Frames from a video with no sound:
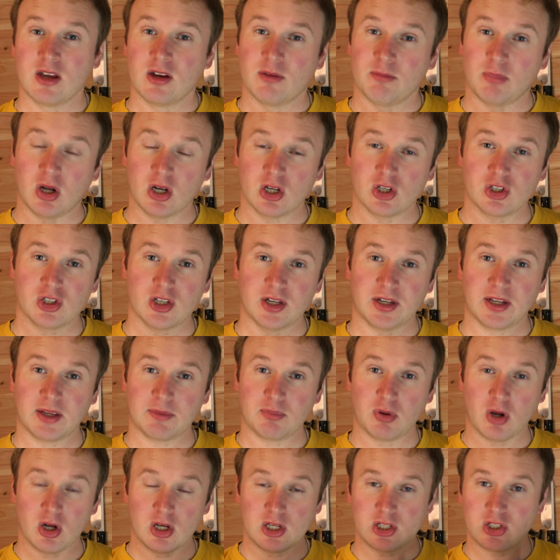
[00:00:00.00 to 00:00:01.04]
Polish
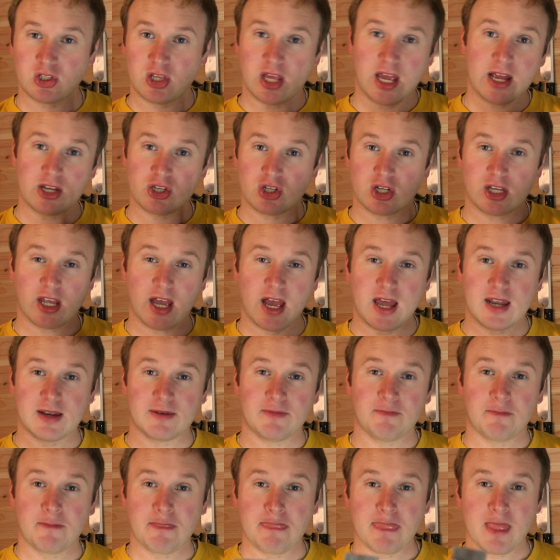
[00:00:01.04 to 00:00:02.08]
the edge again,
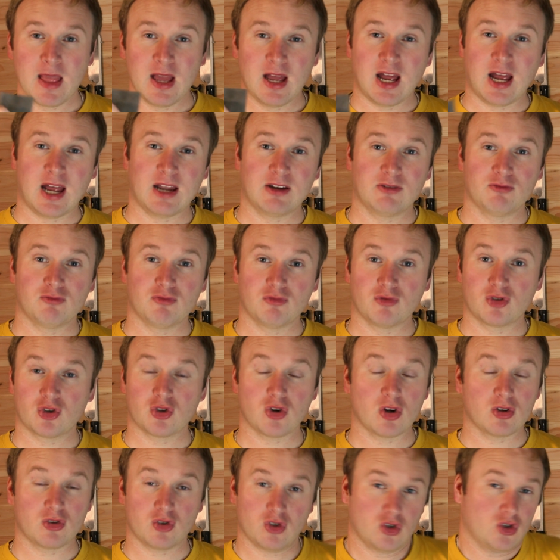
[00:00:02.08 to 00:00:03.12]
and
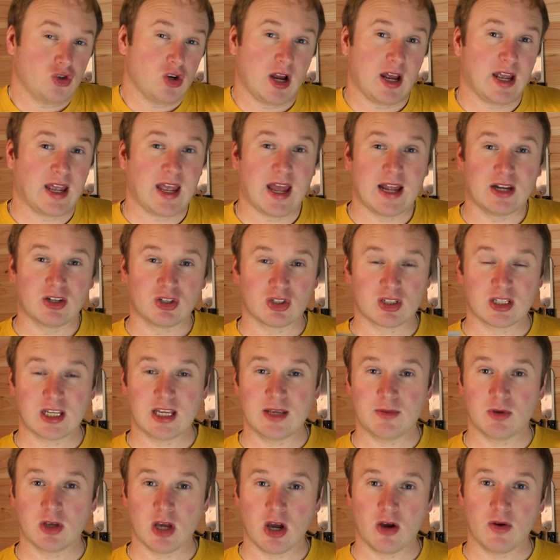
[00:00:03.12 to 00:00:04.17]
just try again. Just
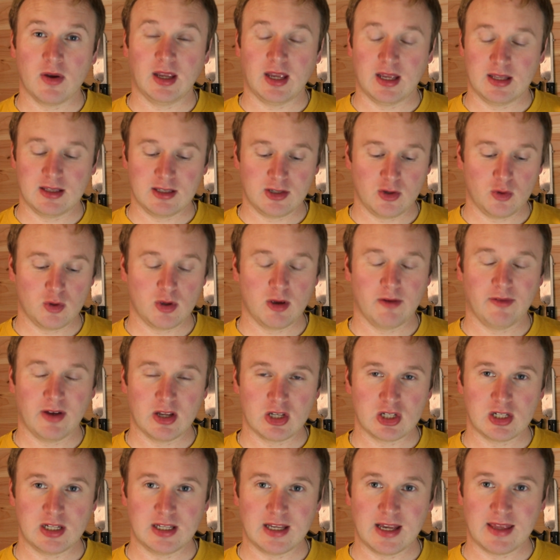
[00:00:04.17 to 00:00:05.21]
keep going until you
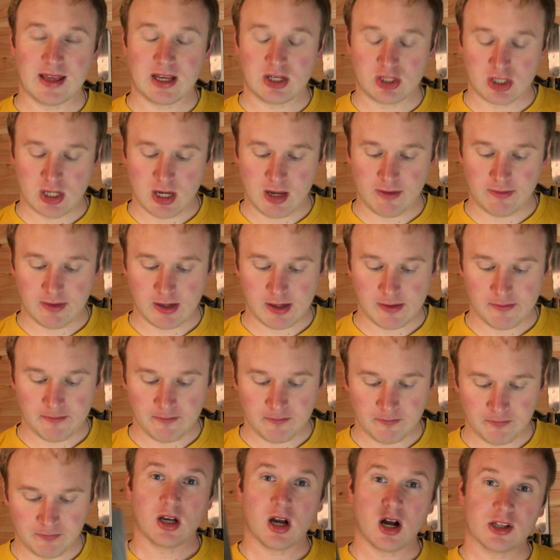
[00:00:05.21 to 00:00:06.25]
eventually get that shaving.
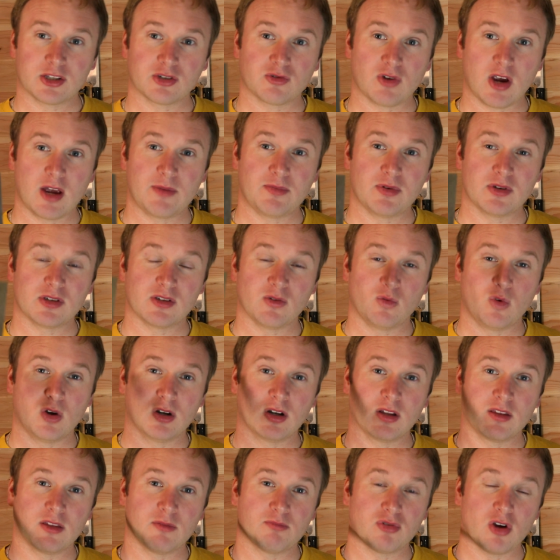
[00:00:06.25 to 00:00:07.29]
Card scrapers are one
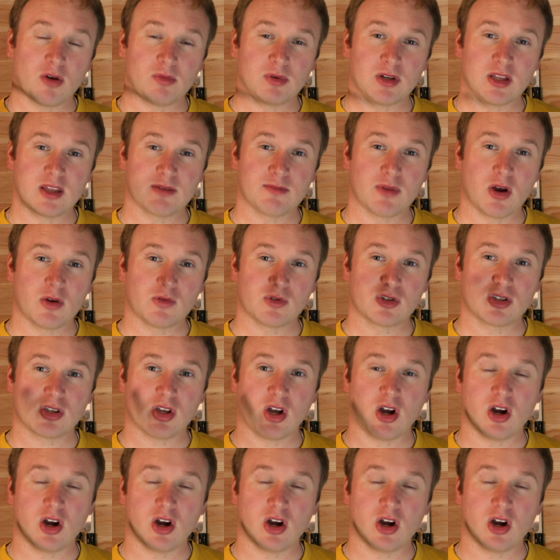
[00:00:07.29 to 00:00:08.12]
of the, probably the most